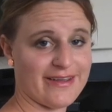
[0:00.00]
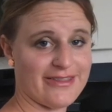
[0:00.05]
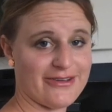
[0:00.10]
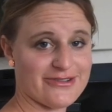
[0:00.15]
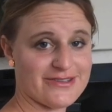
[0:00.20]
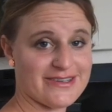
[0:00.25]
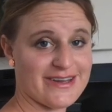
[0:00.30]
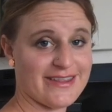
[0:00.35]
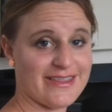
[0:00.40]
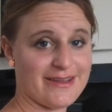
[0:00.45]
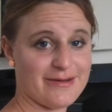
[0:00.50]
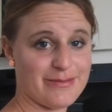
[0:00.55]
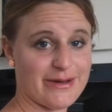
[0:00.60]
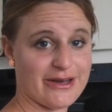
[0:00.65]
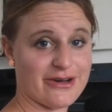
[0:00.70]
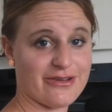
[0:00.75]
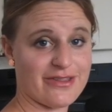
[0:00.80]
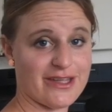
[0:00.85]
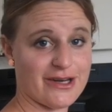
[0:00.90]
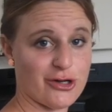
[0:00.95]
and there's nothing
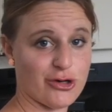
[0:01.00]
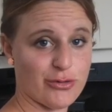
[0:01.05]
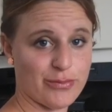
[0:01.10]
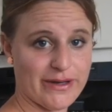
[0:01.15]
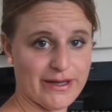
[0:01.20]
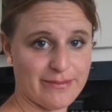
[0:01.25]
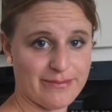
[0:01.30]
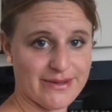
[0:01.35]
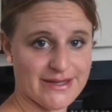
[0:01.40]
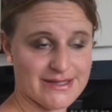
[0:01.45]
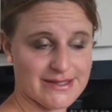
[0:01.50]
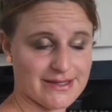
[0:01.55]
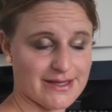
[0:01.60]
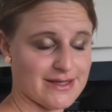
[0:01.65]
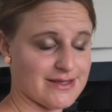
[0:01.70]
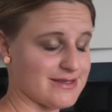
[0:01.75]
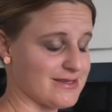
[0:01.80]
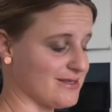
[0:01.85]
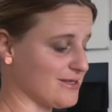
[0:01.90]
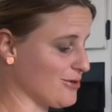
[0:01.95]
better than homemade biscuits.